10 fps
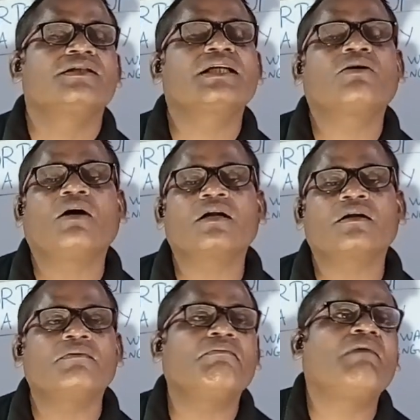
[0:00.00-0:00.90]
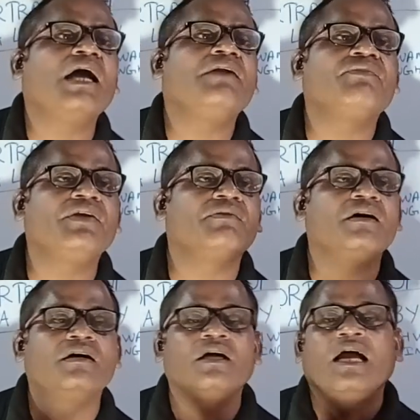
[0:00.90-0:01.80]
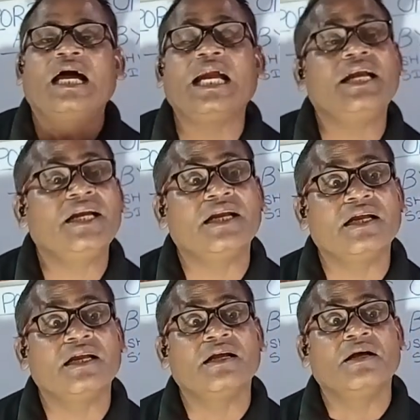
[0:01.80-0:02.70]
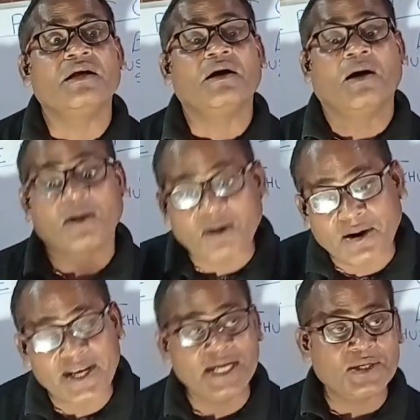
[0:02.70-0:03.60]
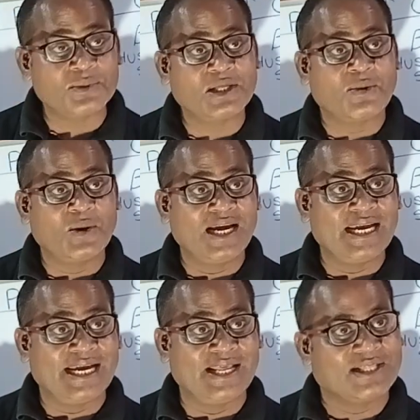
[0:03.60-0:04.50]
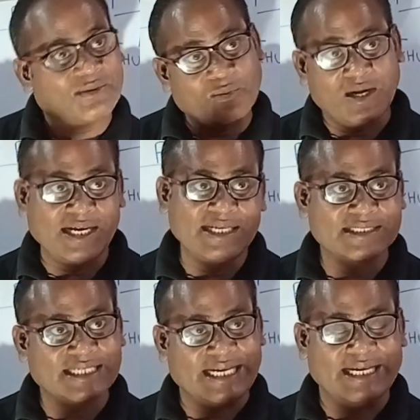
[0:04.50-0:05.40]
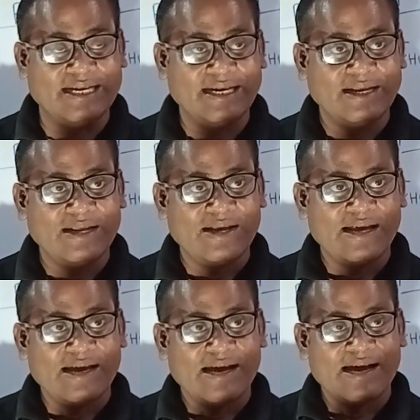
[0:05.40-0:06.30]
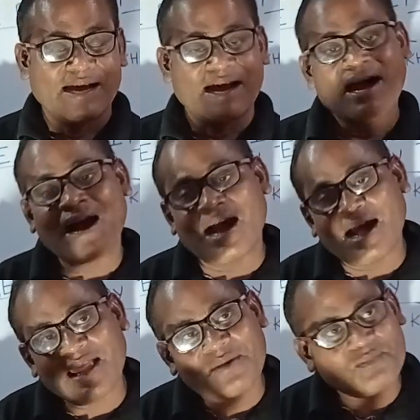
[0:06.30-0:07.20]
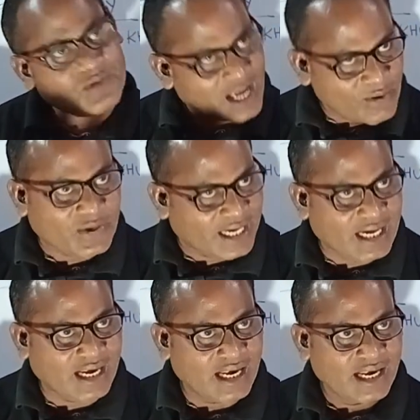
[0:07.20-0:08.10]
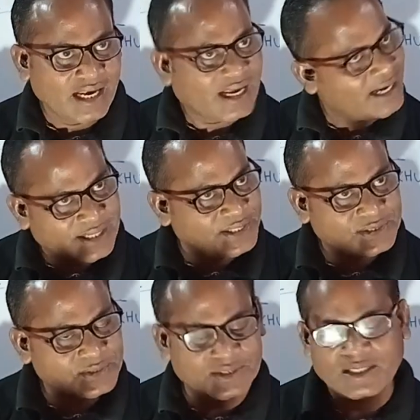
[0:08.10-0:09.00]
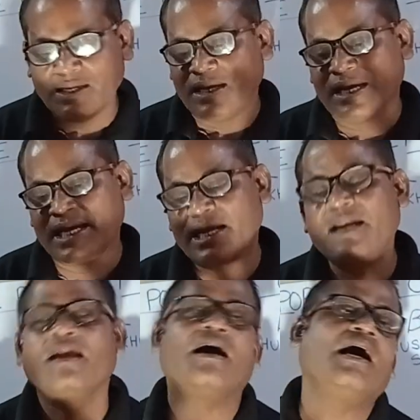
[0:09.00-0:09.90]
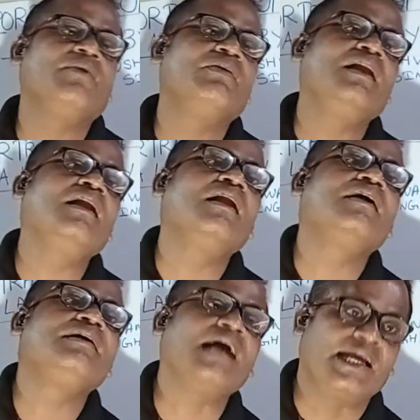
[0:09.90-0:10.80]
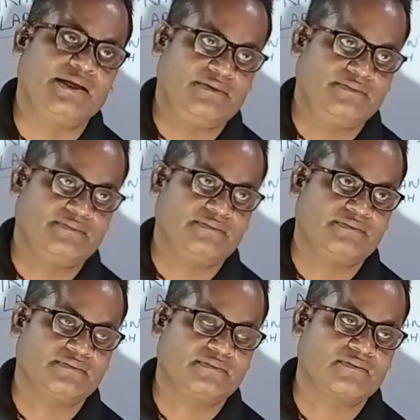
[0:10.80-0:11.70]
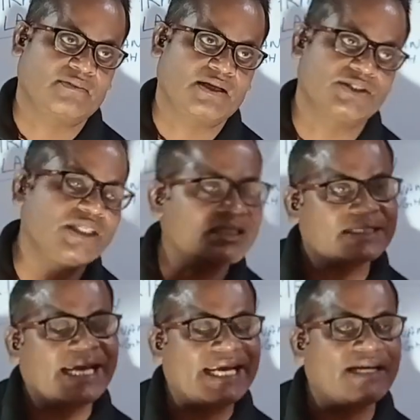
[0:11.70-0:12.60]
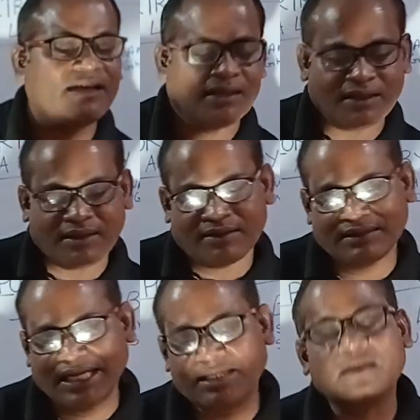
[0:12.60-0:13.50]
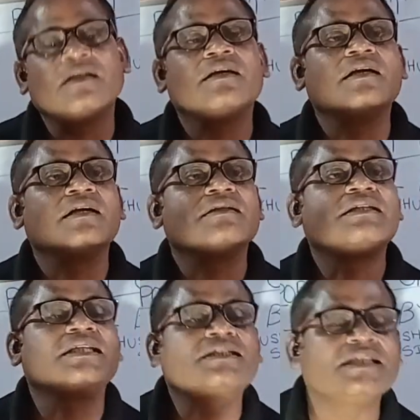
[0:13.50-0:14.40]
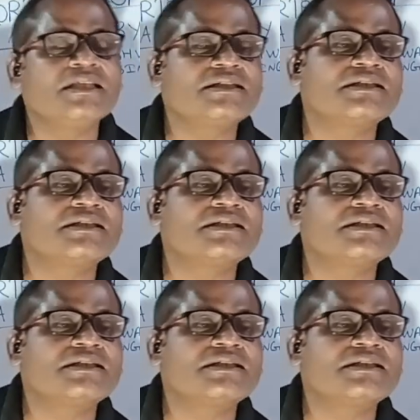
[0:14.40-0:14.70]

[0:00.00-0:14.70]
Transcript: She caught mild fever. And according to the old lady said, I am now ill, understood, and I will die. She said that this